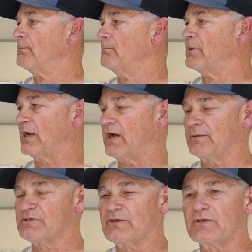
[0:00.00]
But I
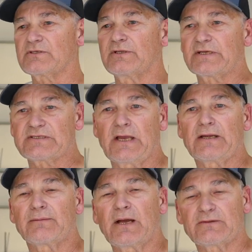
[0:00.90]
am seriously
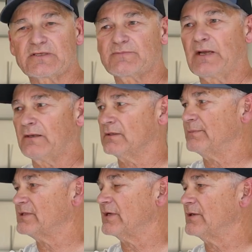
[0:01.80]
excited about this mount, and let
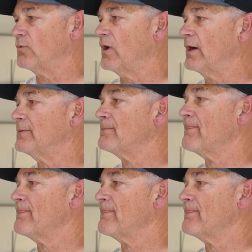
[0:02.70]
me tell you why.